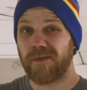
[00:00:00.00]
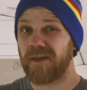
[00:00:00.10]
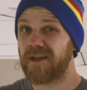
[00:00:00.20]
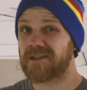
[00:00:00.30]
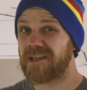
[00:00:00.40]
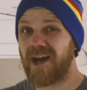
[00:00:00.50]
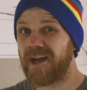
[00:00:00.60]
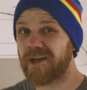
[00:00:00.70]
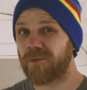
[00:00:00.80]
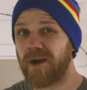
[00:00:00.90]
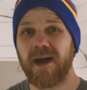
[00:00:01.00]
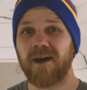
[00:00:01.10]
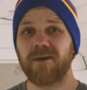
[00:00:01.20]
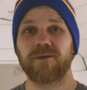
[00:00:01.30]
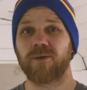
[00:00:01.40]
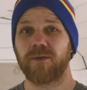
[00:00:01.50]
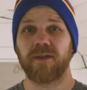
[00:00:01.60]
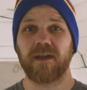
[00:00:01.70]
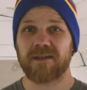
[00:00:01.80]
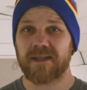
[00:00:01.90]
things lying around or
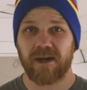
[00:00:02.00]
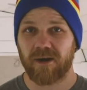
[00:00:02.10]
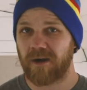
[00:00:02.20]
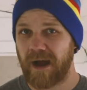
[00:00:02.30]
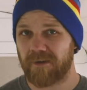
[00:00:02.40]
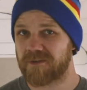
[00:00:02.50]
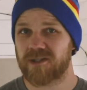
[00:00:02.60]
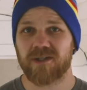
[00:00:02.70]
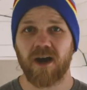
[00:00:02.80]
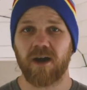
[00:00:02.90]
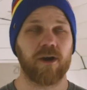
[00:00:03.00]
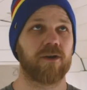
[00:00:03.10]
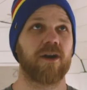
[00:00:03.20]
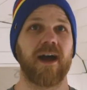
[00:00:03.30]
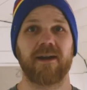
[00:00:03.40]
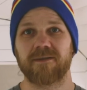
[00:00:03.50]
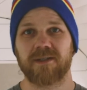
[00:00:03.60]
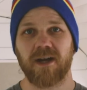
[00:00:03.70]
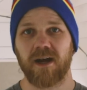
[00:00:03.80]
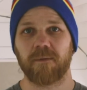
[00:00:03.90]
things that are out of stock, or not out of
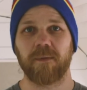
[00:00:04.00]
stock,